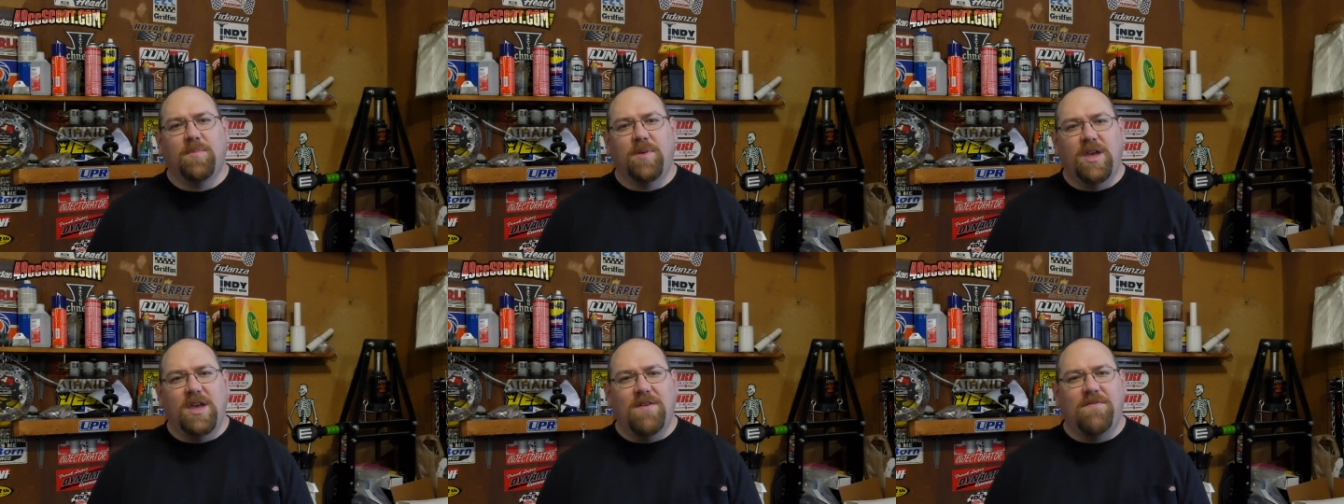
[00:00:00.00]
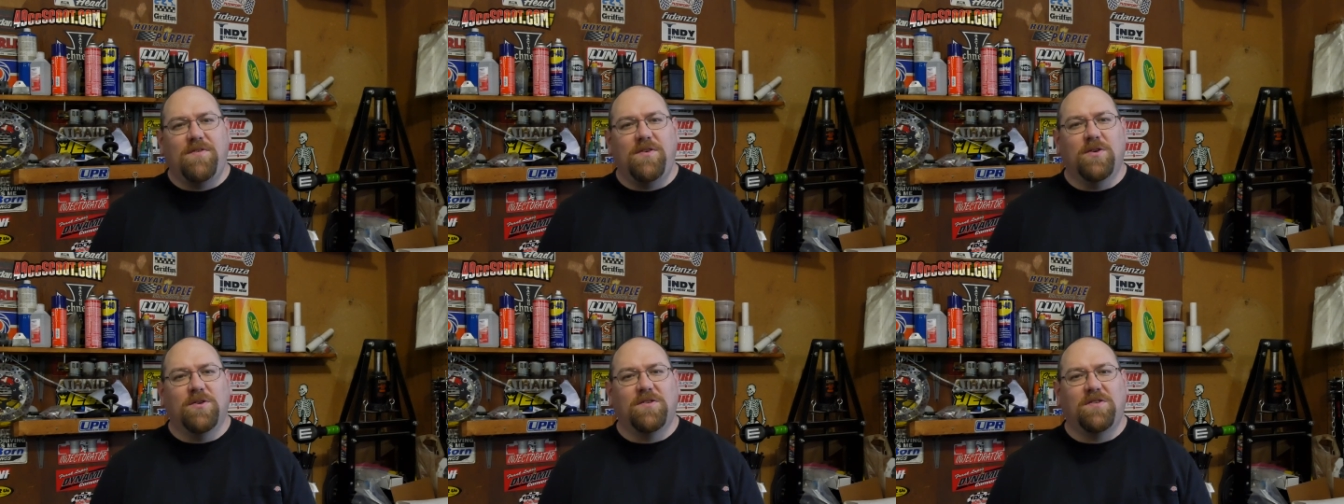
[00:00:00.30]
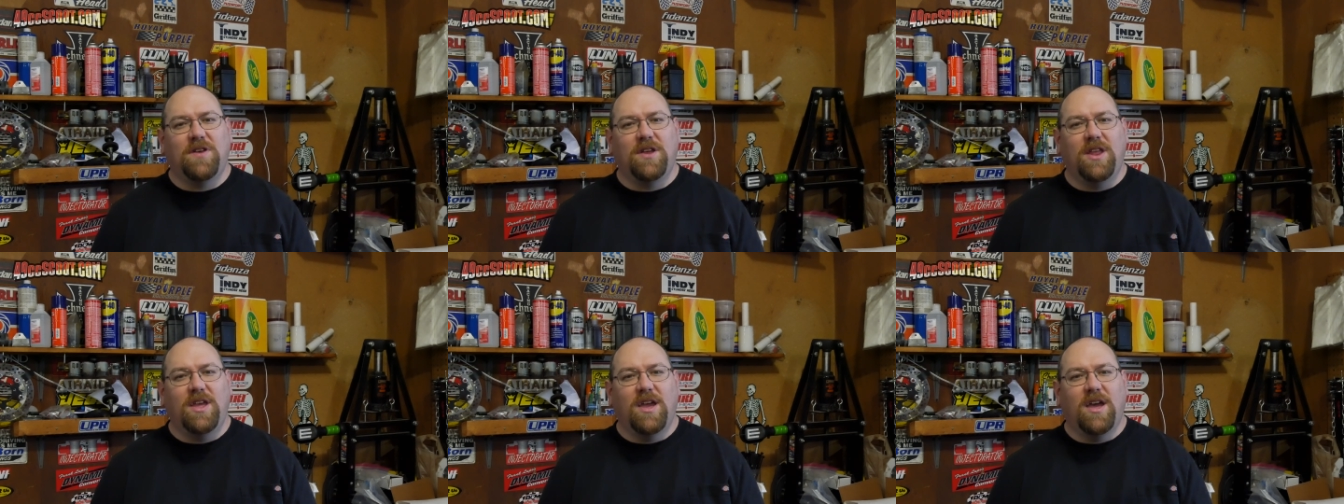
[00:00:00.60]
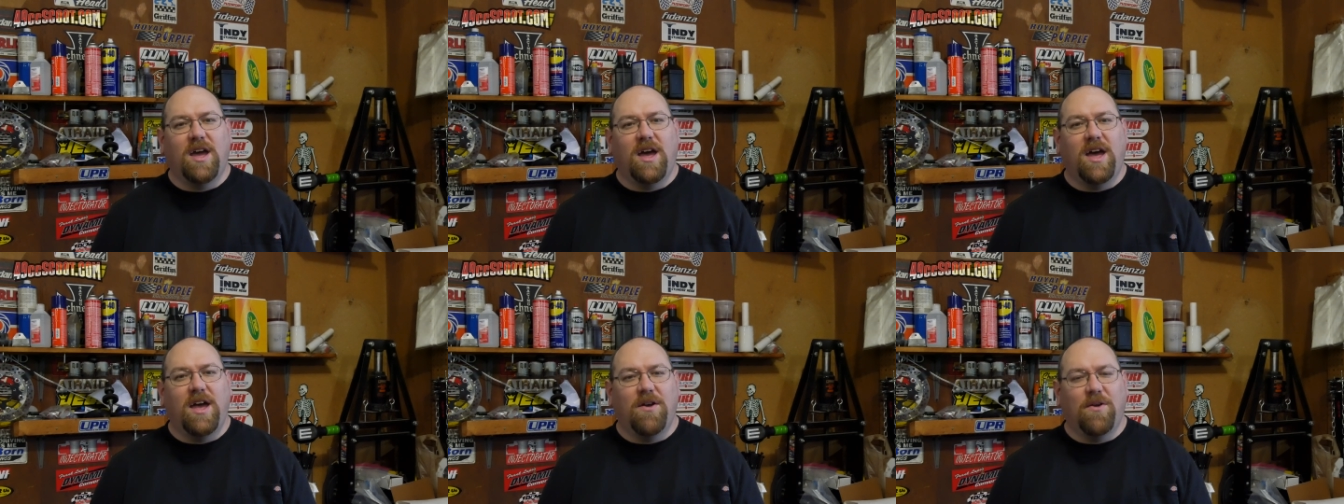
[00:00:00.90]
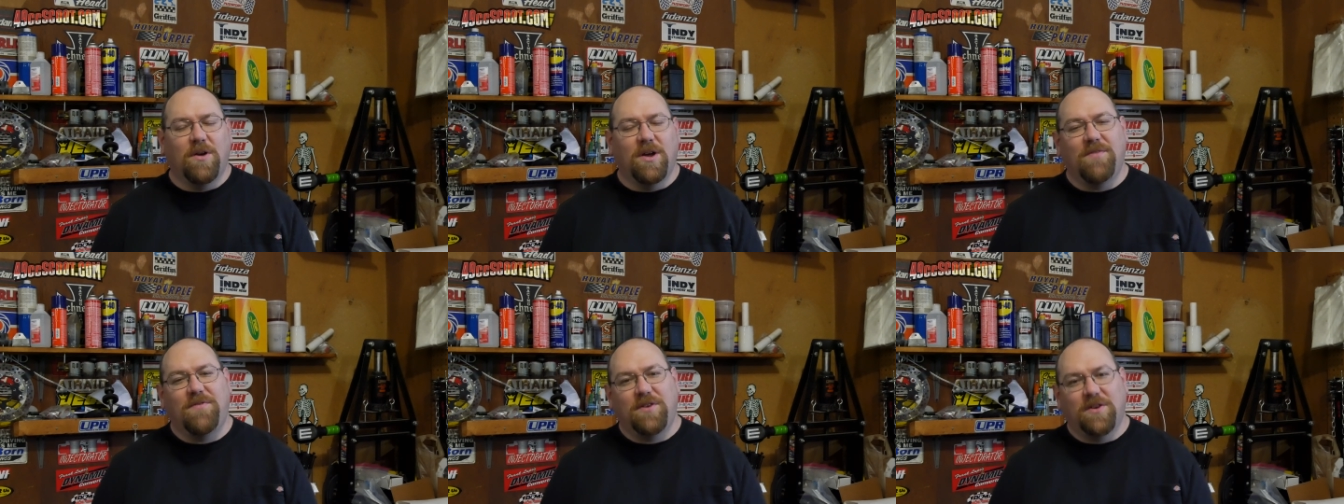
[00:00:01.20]
if your C D I
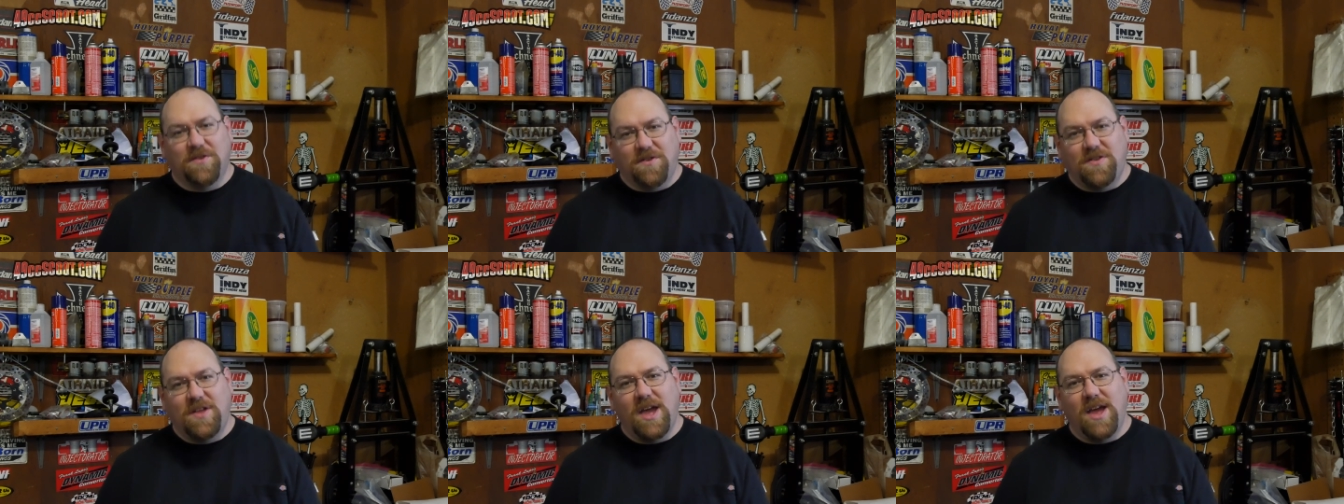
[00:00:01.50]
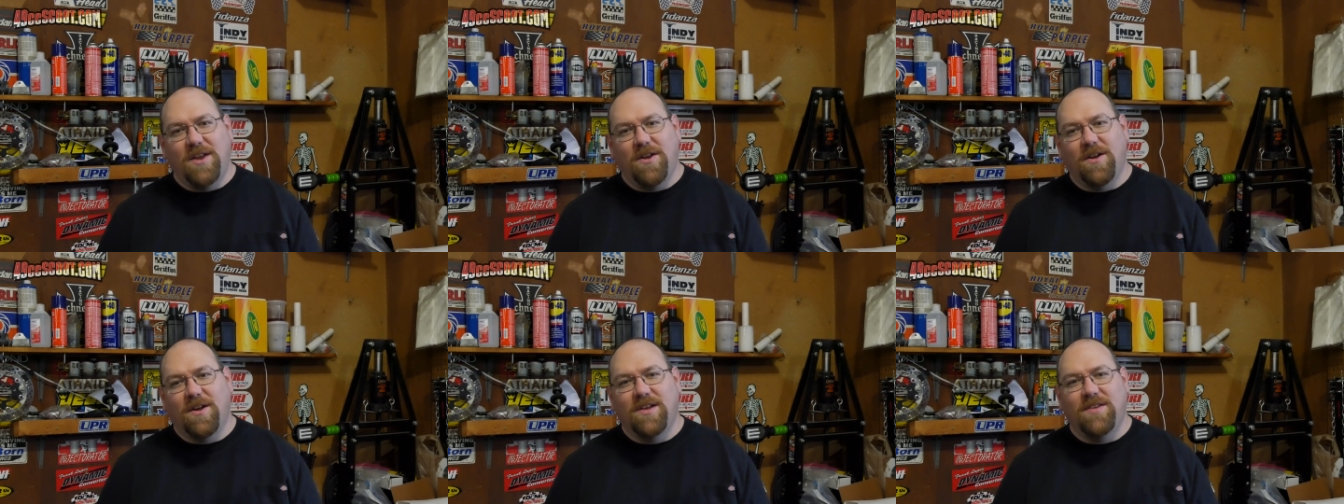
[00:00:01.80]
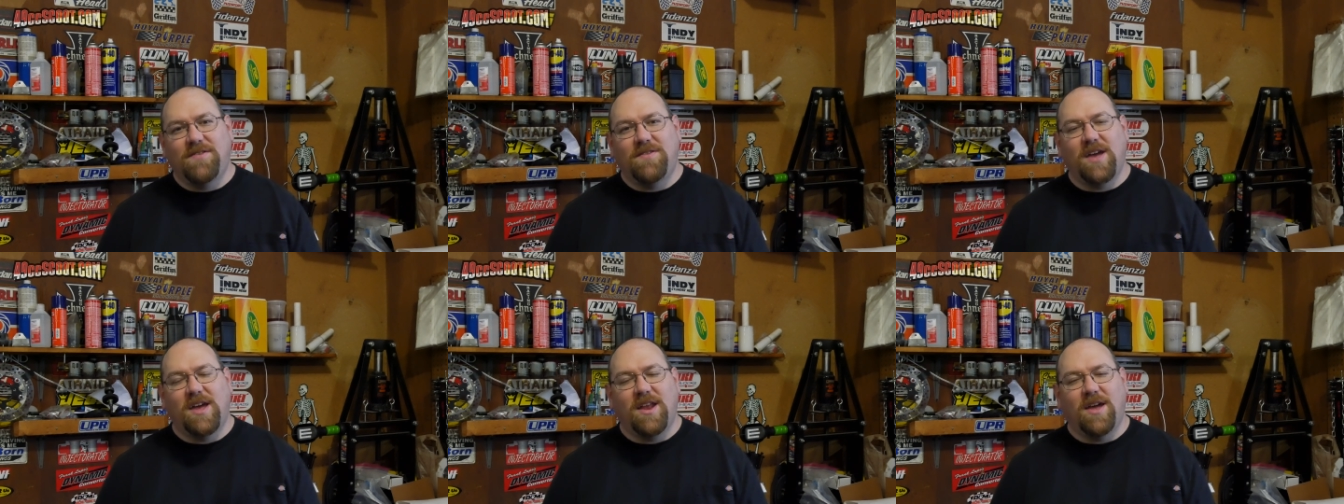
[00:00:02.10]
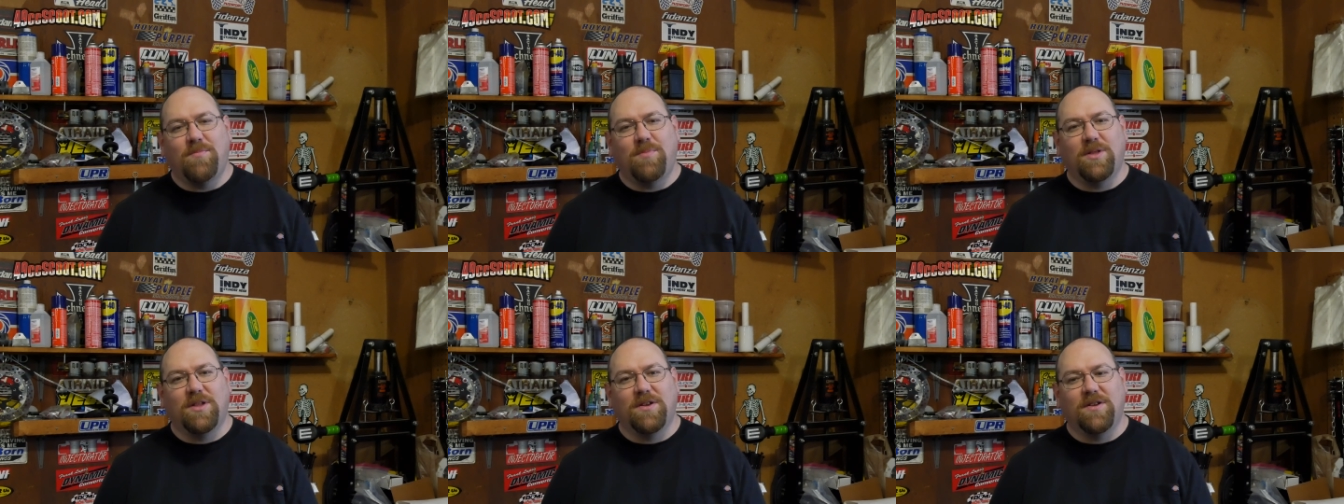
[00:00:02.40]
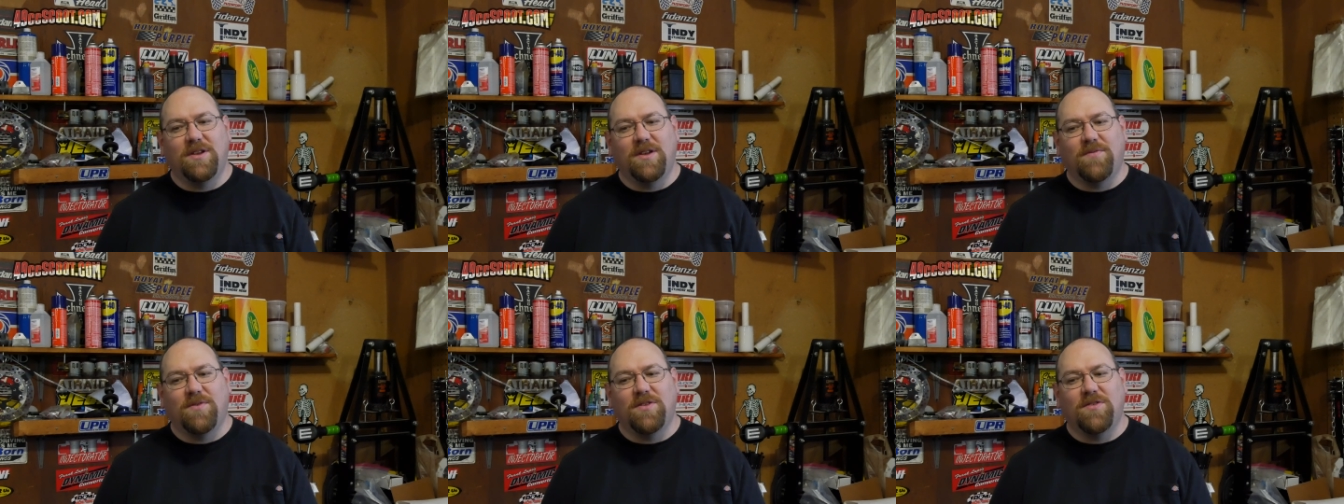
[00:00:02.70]
or if your stator is set up a
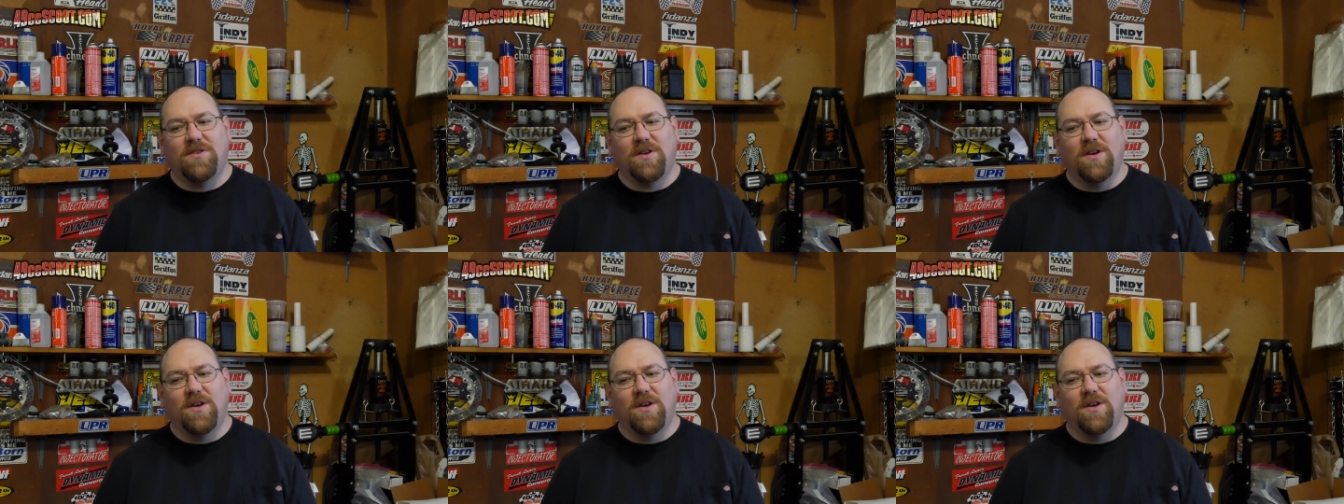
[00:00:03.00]
little different,